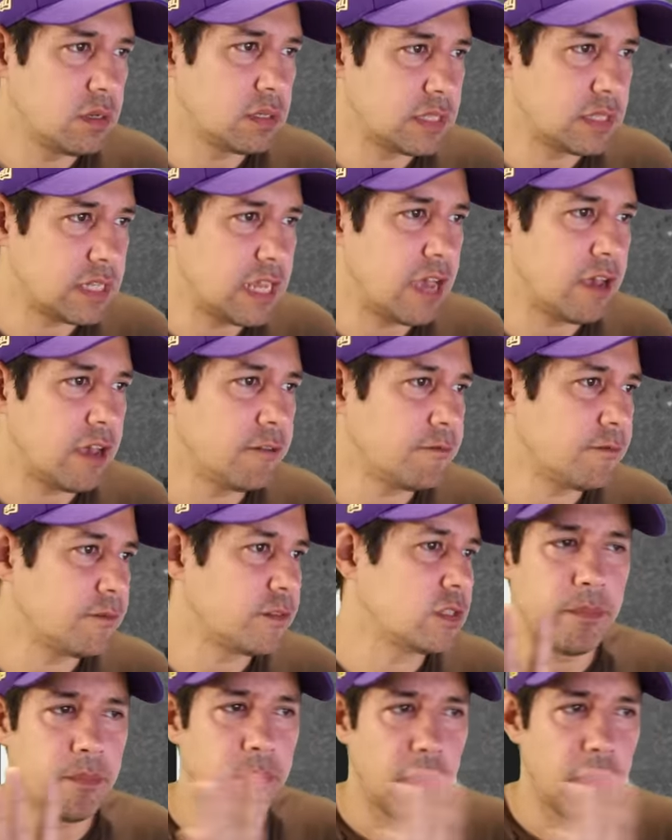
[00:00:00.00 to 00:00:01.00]
stuff.
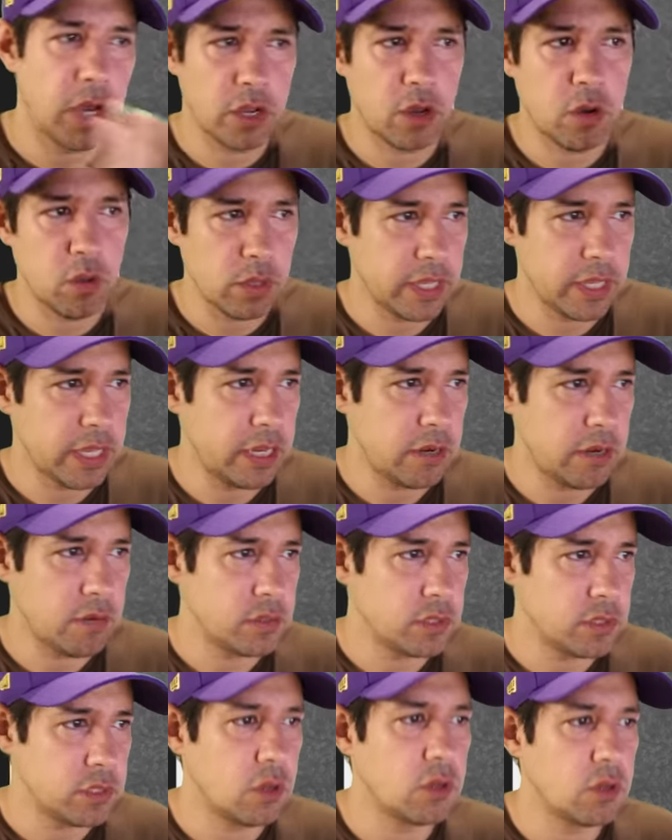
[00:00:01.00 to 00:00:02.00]
My goal
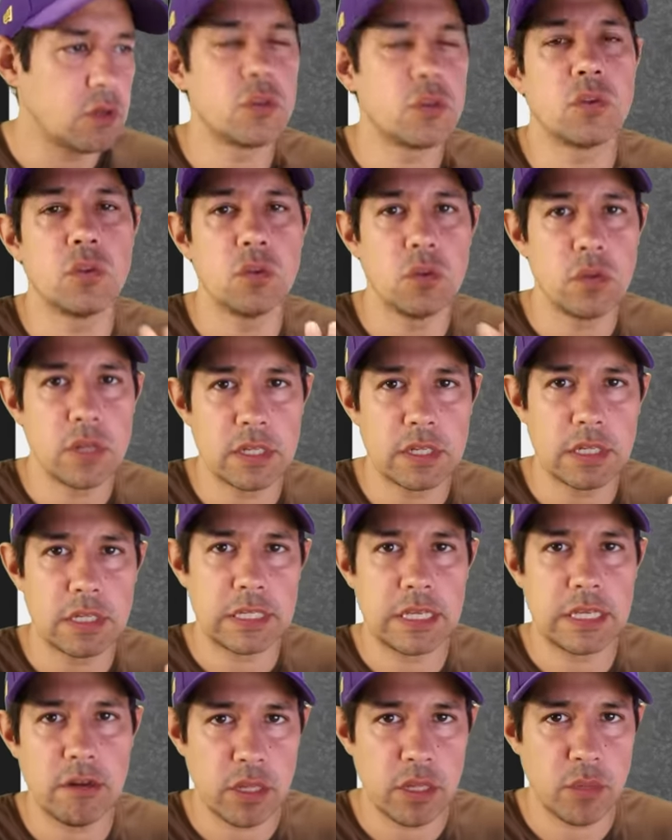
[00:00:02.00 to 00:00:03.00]
here is not to
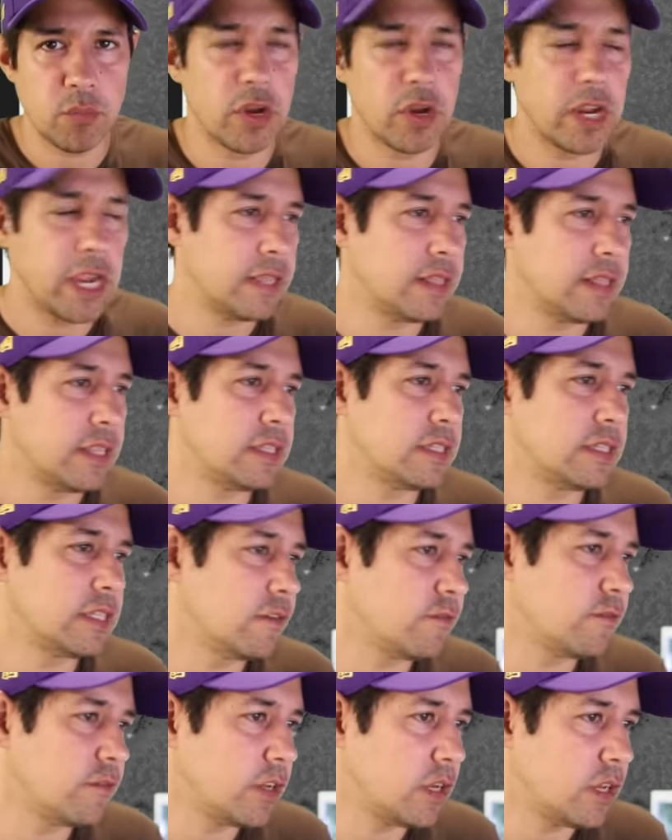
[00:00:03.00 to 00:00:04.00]
necessarily bring out that
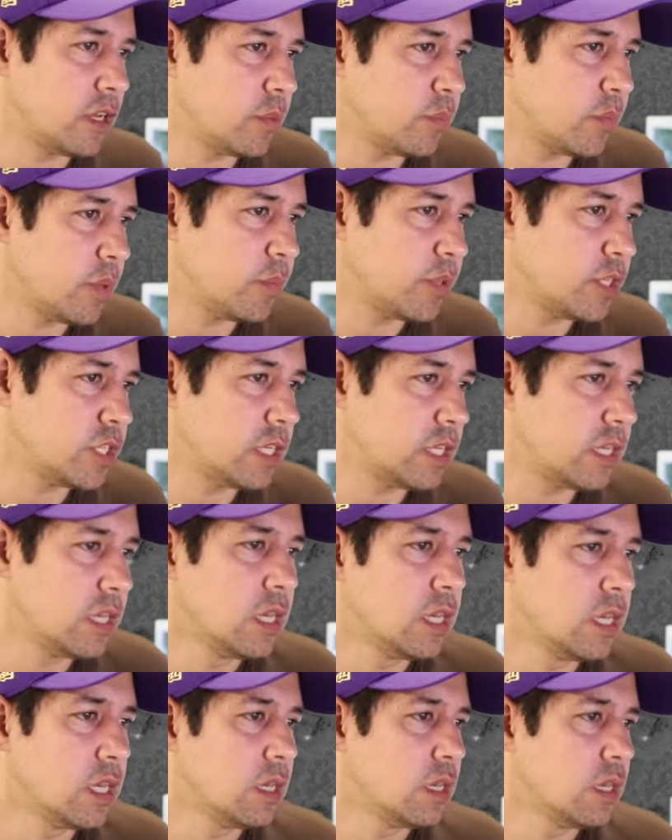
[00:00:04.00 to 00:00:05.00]
stuff in IMPPG.
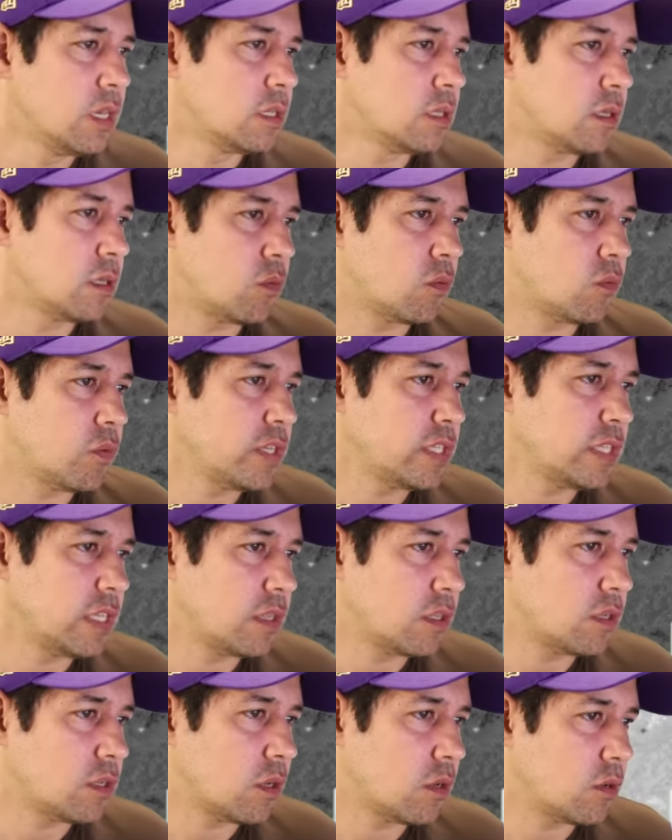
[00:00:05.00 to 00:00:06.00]
So I'll
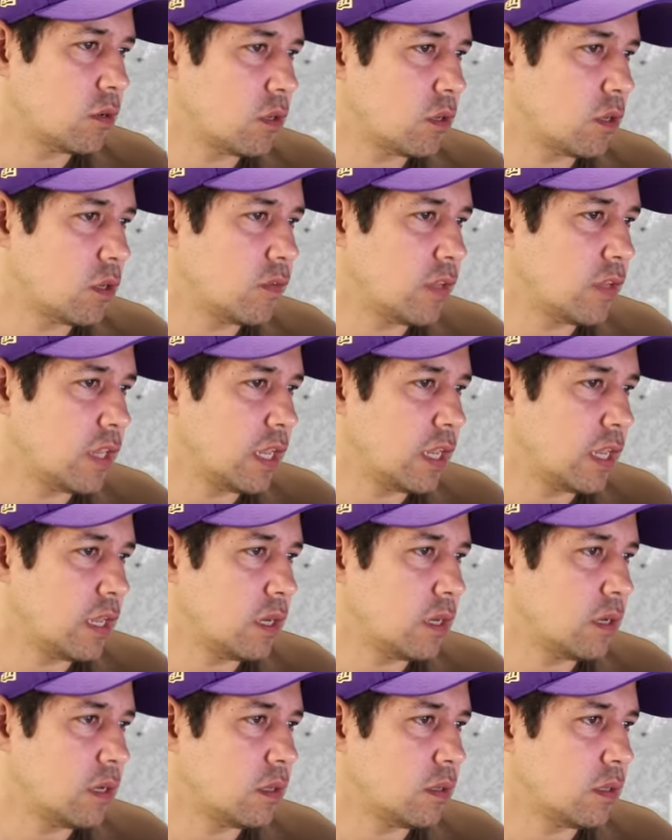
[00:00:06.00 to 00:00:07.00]
reset the tone curve
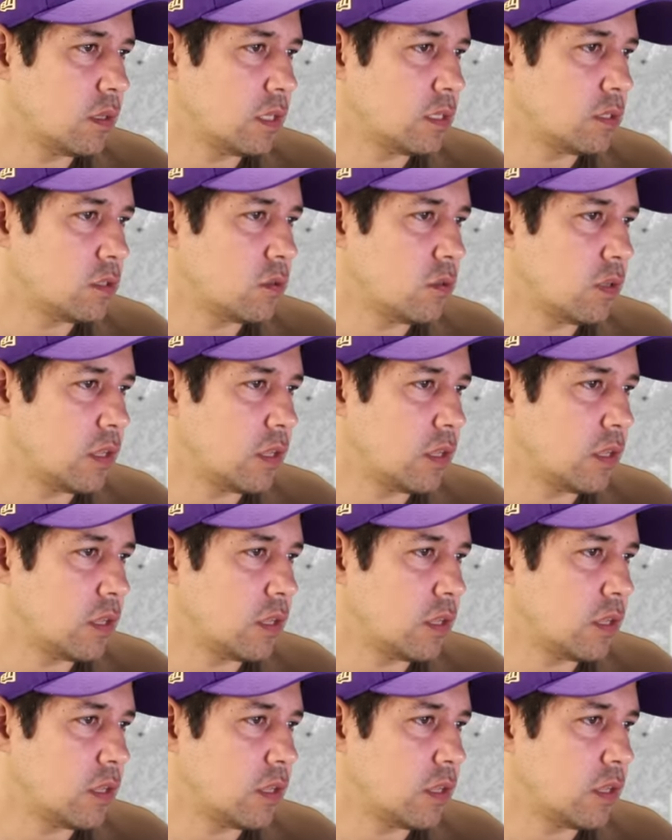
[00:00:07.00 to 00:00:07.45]
again. Let's